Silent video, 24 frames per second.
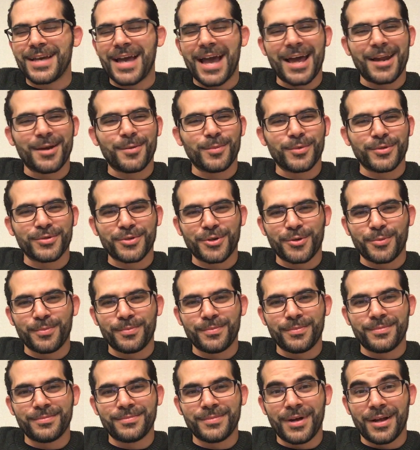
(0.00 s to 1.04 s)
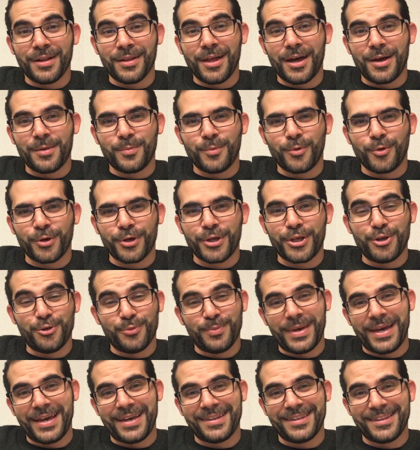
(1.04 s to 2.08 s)
animals are a lot more
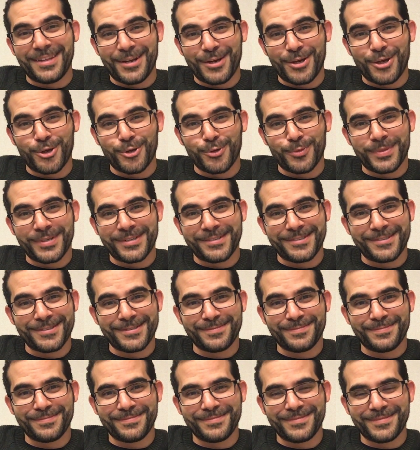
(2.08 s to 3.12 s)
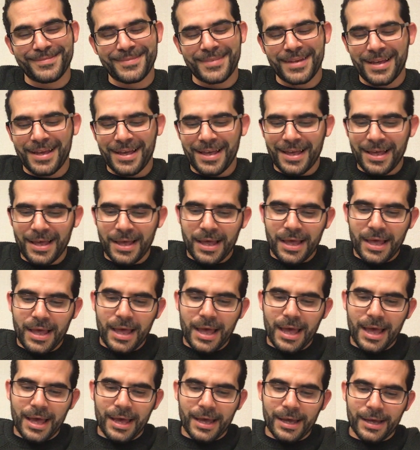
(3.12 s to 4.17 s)
humane than humans
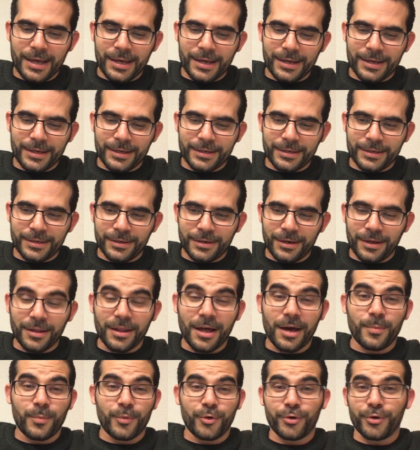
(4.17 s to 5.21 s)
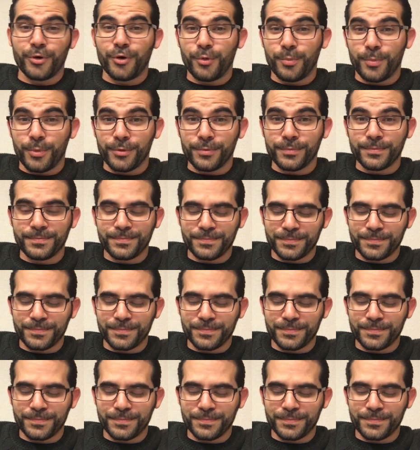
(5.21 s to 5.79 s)
and a lot more noble.